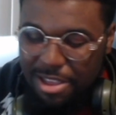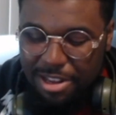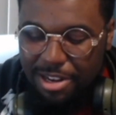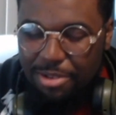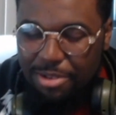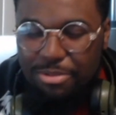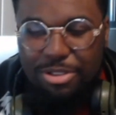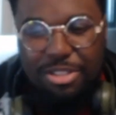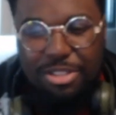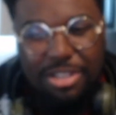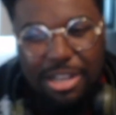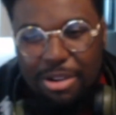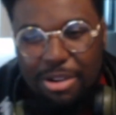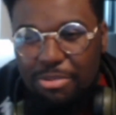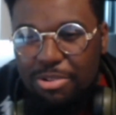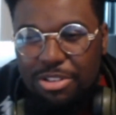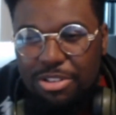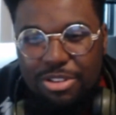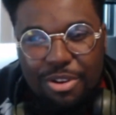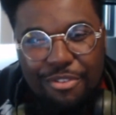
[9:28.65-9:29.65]
There
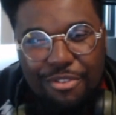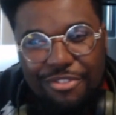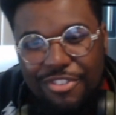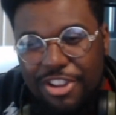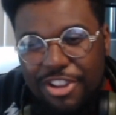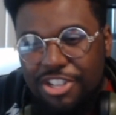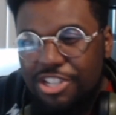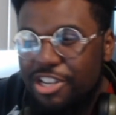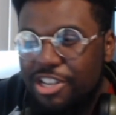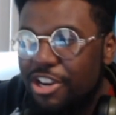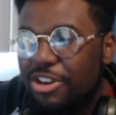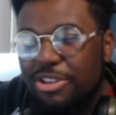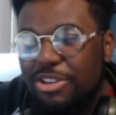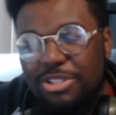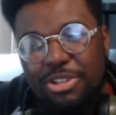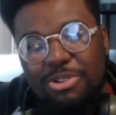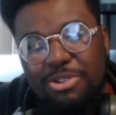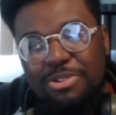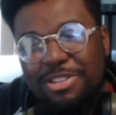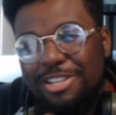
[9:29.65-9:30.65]
was no fish near,
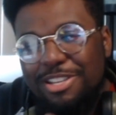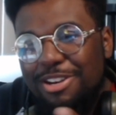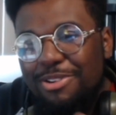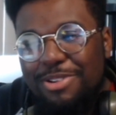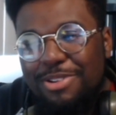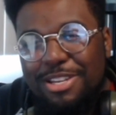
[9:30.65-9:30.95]
so, you know,